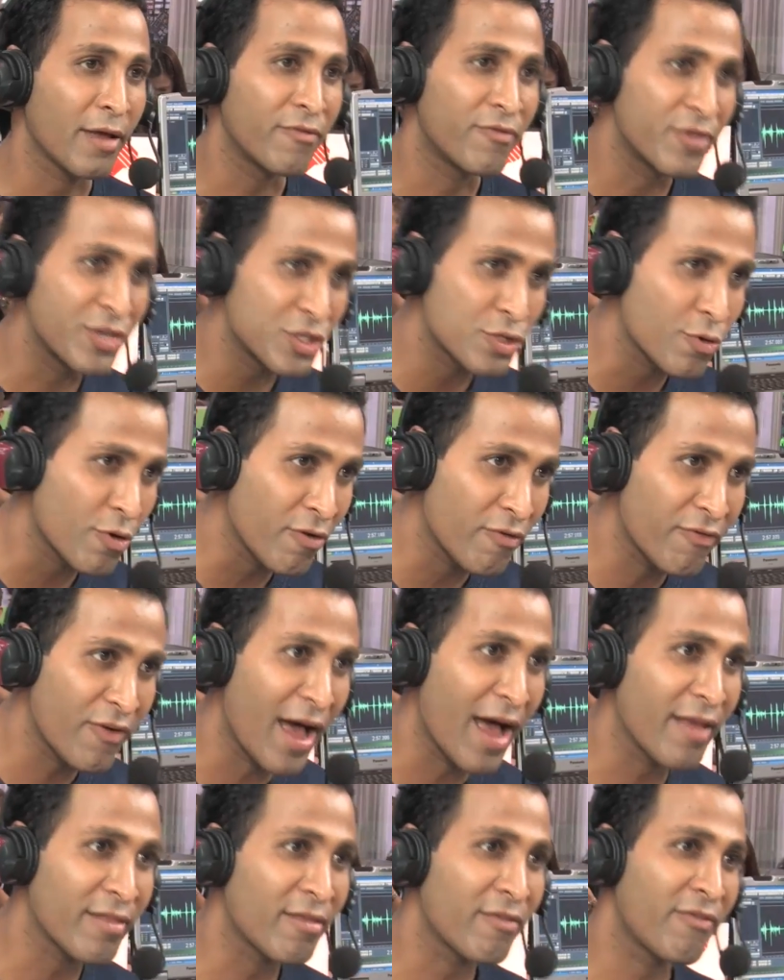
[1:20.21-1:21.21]
visceral
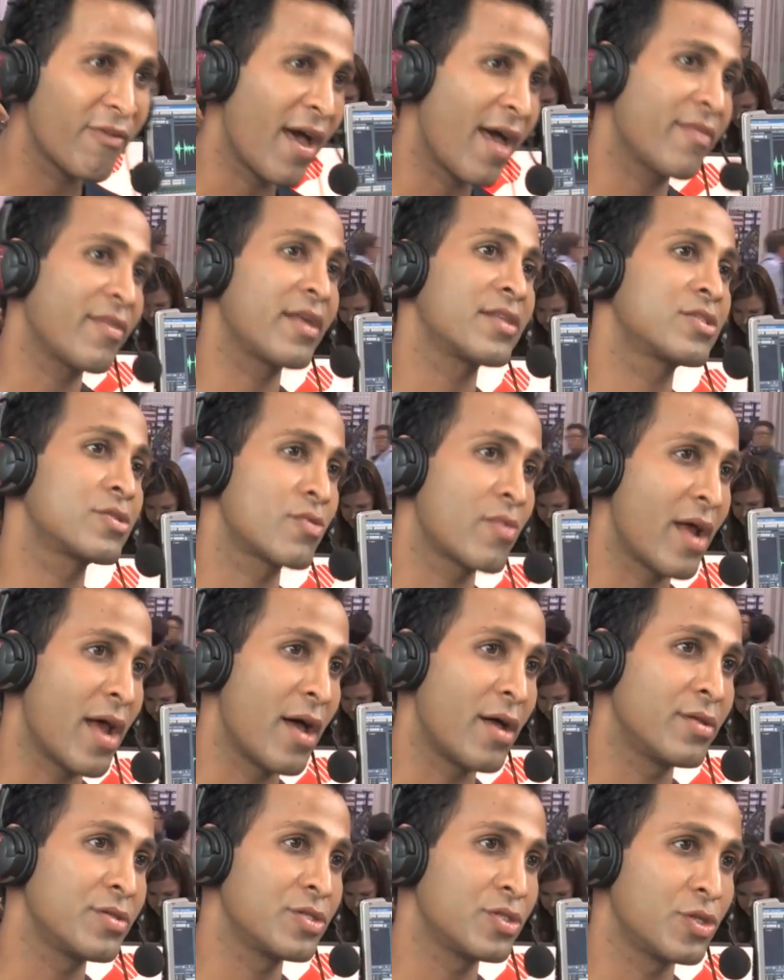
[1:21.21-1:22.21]
fat, the fat that
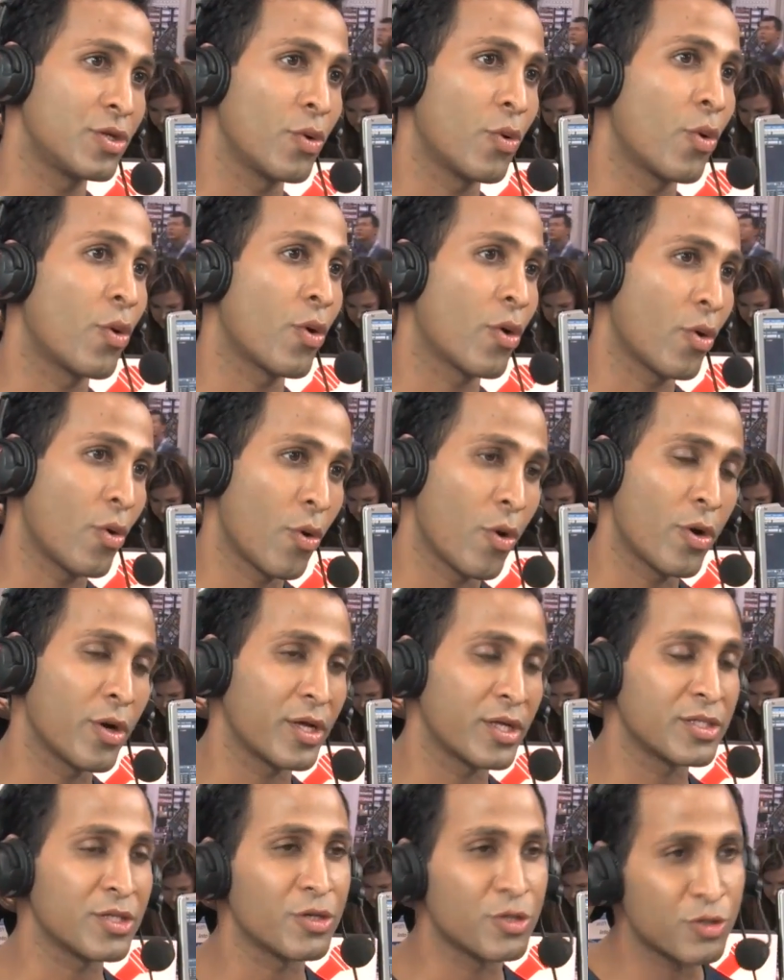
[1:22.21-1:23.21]
surrounds your
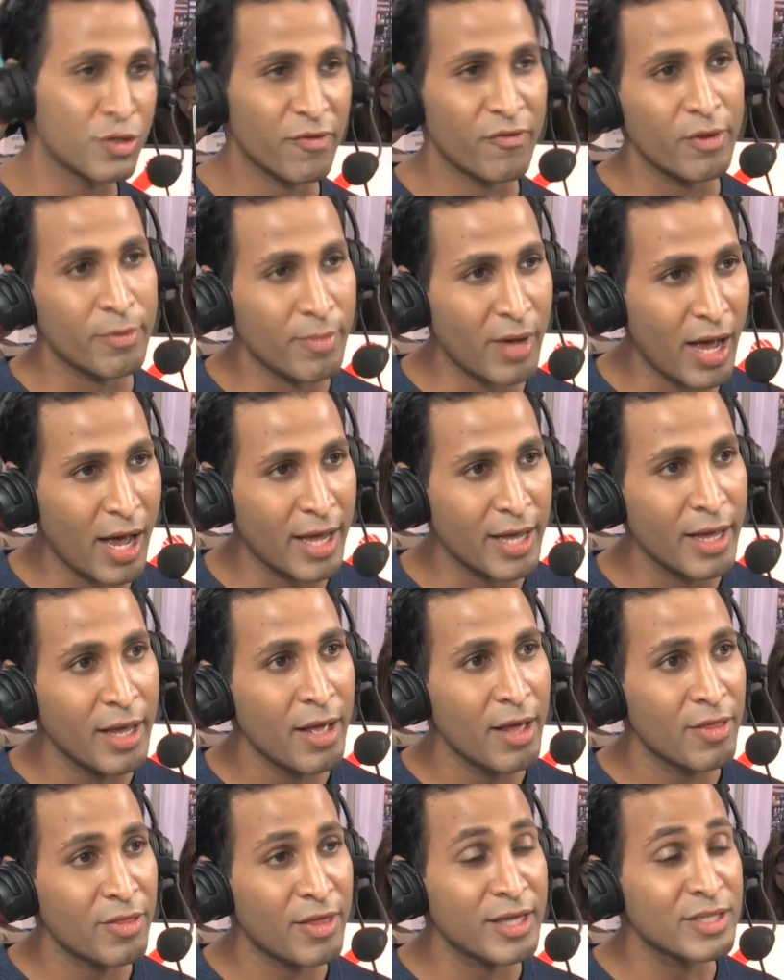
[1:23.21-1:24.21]
organs. They're driven by
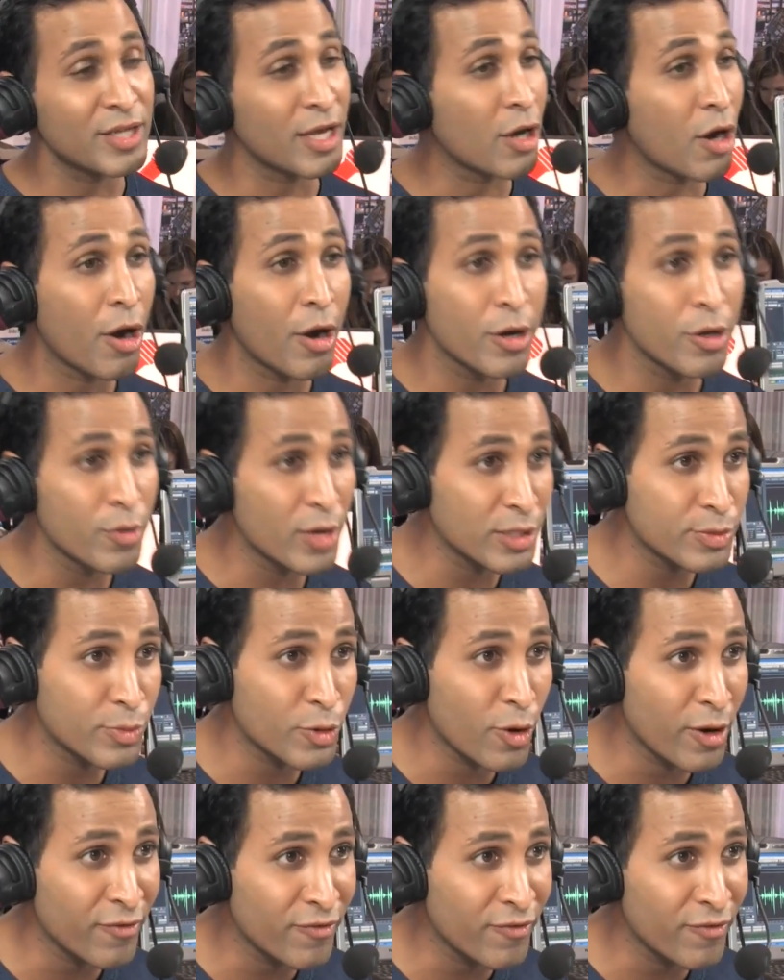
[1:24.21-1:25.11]
things like cardiorespiratory